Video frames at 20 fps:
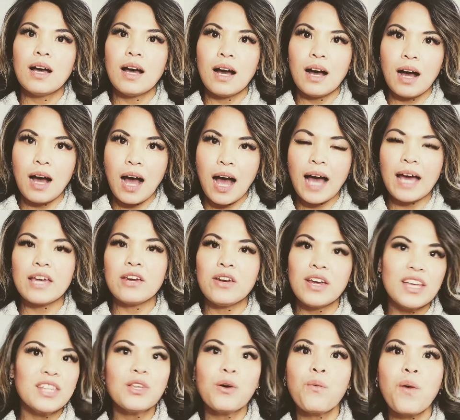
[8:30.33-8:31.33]
higher
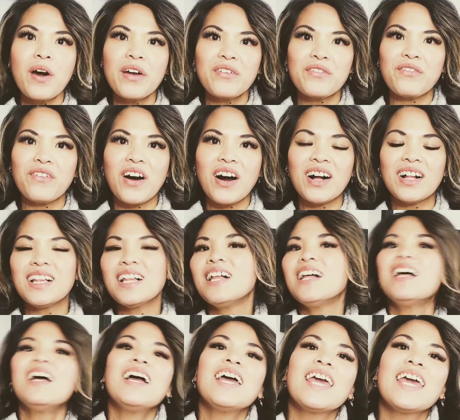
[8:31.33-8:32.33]
in the waterfall.
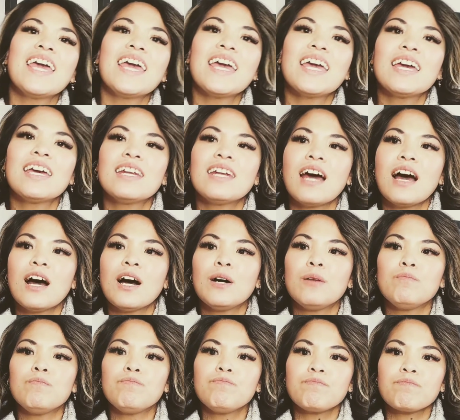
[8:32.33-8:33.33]
And
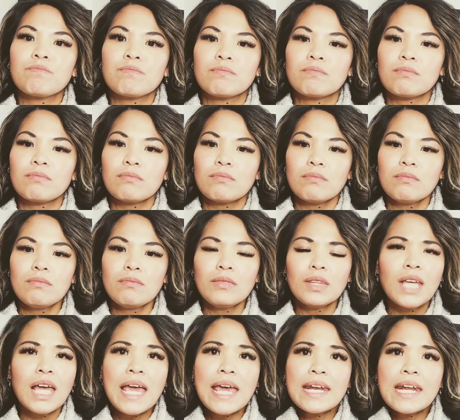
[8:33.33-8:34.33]
I
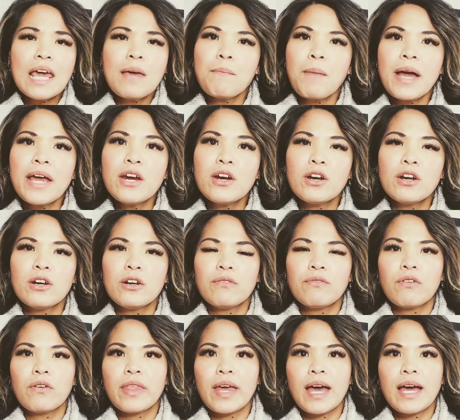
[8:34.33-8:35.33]
admire her
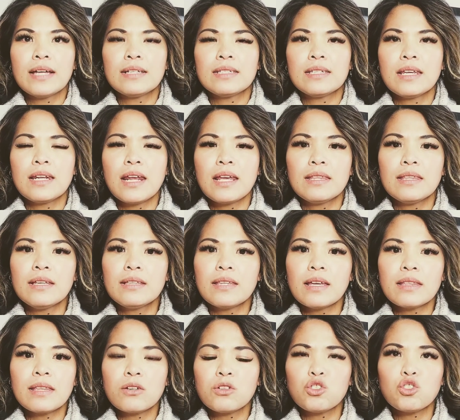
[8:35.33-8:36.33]
for that. And I think
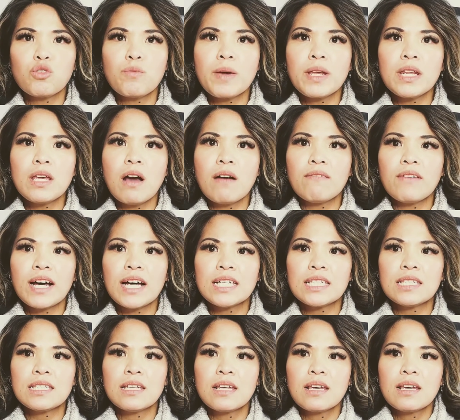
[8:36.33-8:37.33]
that there's so many of
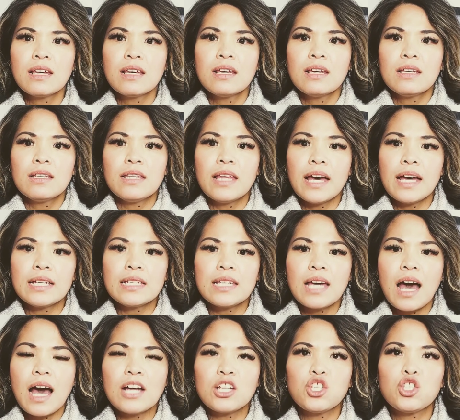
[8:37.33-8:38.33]
us that
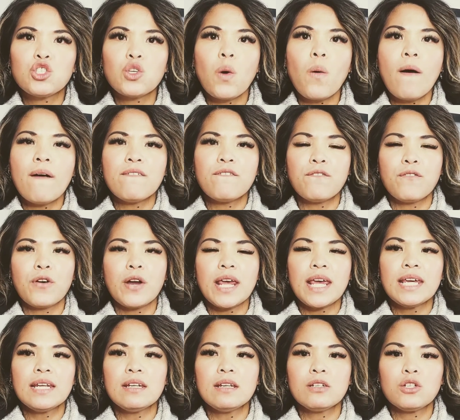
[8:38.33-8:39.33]
are so
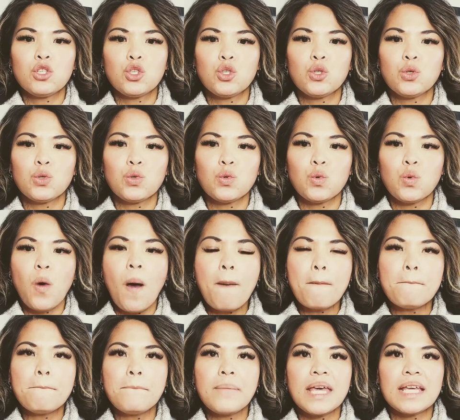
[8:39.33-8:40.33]
afraid to
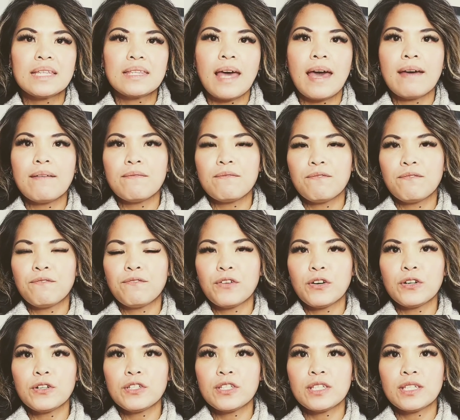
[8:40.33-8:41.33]
make that
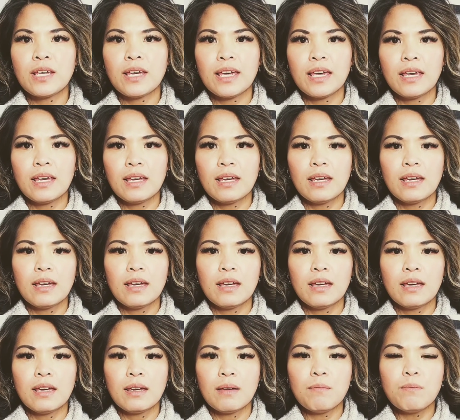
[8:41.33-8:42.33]
first
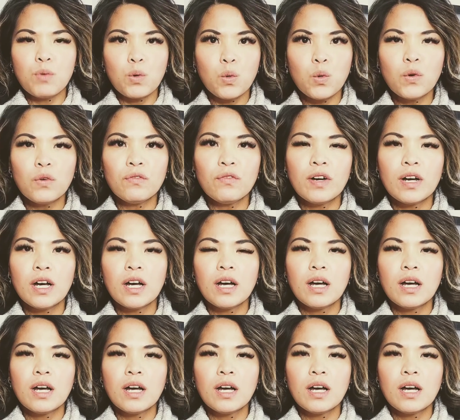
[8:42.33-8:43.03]
move,